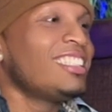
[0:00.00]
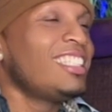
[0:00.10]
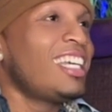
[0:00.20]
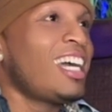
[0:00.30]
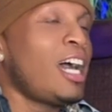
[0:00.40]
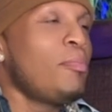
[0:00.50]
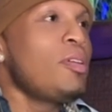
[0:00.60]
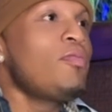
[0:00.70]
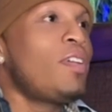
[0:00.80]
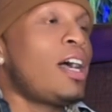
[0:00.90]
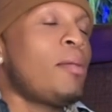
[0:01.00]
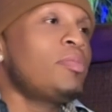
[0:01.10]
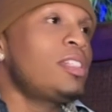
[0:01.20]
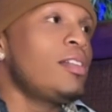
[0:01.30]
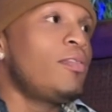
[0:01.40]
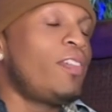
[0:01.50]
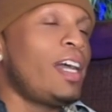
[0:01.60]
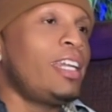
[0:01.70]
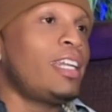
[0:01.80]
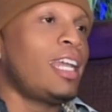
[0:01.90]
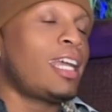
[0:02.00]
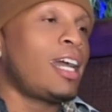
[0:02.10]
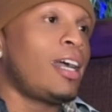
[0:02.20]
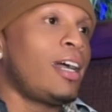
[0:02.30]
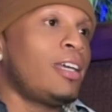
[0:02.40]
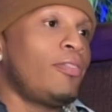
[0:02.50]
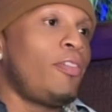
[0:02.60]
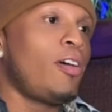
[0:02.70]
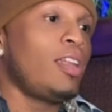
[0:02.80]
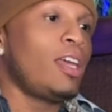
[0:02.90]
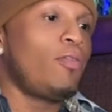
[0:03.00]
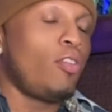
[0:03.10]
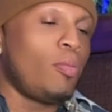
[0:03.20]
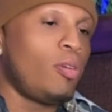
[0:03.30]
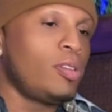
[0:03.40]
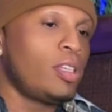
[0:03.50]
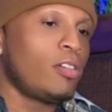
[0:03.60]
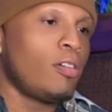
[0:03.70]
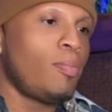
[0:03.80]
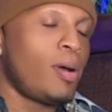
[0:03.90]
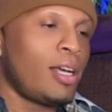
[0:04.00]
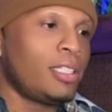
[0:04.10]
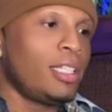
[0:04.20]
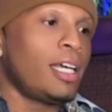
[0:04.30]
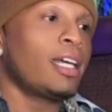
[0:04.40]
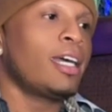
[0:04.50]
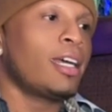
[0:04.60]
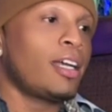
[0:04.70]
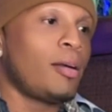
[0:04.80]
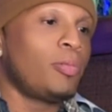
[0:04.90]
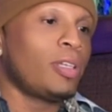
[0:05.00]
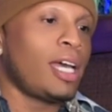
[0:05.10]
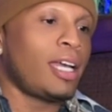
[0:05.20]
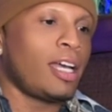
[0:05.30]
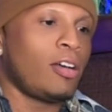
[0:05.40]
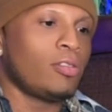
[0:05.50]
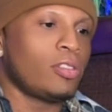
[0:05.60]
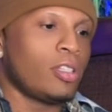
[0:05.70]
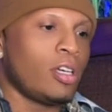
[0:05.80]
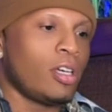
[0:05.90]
Yeah, I'm still fighting. Like I fought like 4 months ago boxing. I got a couple knockouts.